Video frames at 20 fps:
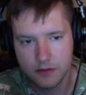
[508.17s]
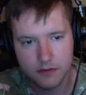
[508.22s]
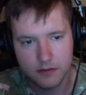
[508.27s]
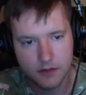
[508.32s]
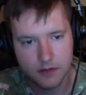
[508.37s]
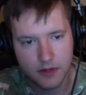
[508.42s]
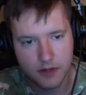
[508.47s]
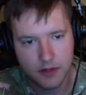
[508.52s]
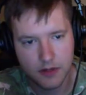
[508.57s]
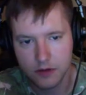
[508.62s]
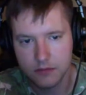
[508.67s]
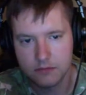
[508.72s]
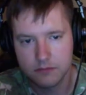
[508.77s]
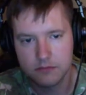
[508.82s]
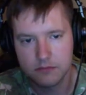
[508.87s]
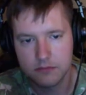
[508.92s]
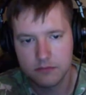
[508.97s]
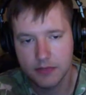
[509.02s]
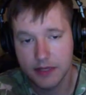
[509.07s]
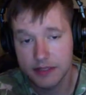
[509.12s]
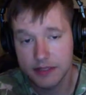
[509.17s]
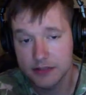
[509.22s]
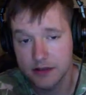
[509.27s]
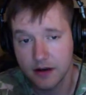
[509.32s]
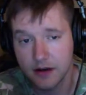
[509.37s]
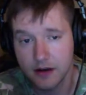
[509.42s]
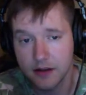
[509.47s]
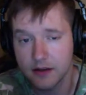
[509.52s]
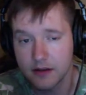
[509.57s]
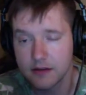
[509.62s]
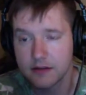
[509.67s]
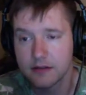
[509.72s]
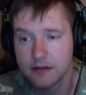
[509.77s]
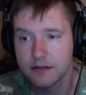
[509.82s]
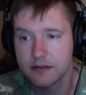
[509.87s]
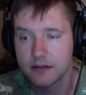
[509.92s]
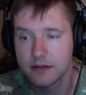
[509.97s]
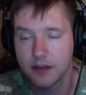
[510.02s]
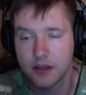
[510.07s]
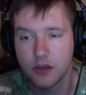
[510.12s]
get started.
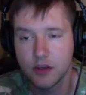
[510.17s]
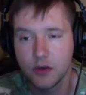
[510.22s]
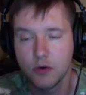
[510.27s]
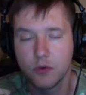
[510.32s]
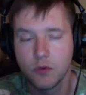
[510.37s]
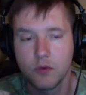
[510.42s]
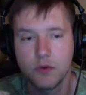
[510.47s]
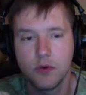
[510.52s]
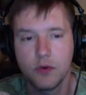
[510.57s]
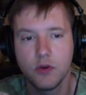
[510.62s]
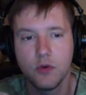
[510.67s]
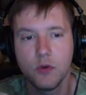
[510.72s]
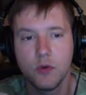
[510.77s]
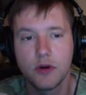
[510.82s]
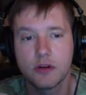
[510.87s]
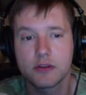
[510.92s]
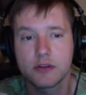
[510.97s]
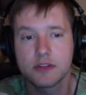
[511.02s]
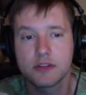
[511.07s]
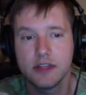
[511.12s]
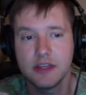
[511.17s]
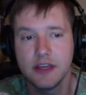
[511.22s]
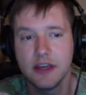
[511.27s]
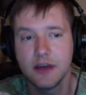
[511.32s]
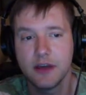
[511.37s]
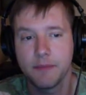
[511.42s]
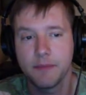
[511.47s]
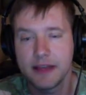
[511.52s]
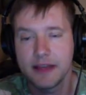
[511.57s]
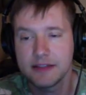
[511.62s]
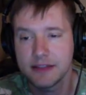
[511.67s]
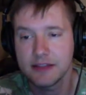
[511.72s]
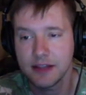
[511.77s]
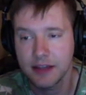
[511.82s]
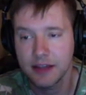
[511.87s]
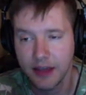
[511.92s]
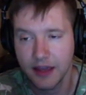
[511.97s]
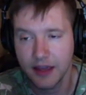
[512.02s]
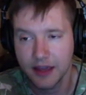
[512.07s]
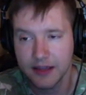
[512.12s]
Like you will see
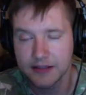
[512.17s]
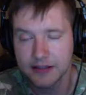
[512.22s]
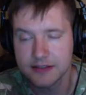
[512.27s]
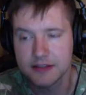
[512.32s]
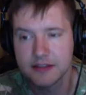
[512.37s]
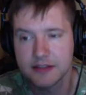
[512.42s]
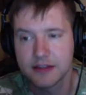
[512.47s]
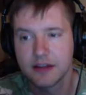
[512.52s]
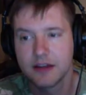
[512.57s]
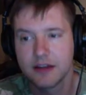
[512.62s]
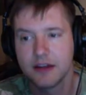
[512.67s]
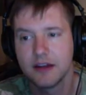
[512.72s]
amazing gains